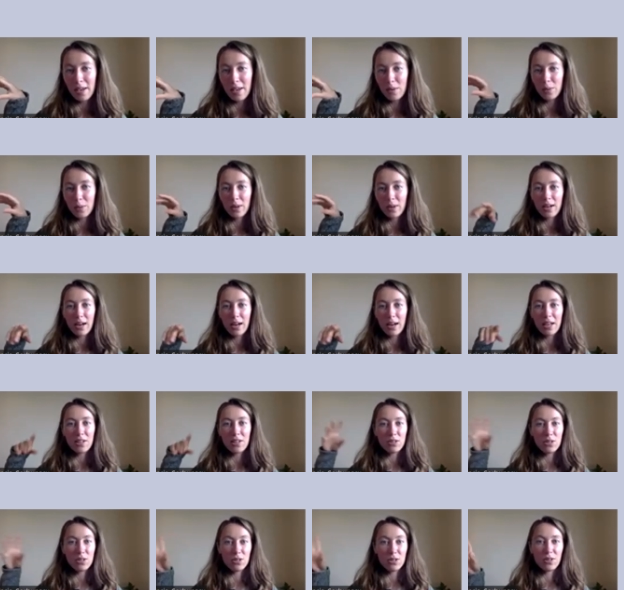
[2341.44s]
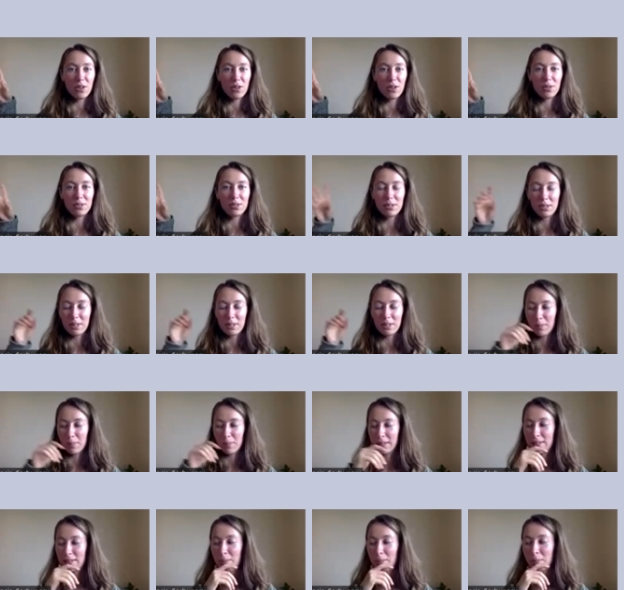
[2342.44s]
where I used to go during the
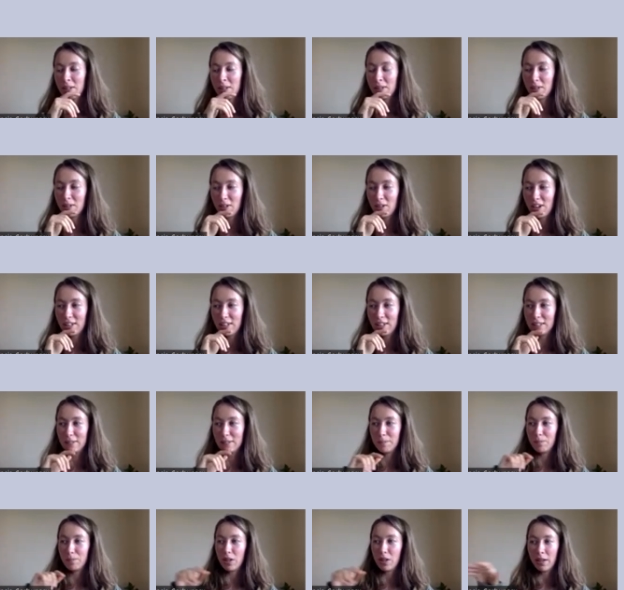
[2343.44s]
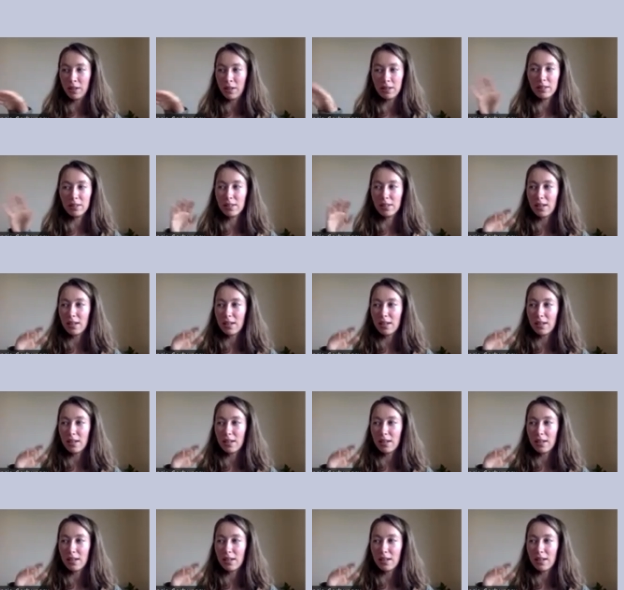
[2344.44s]
pandemic a lot. And in the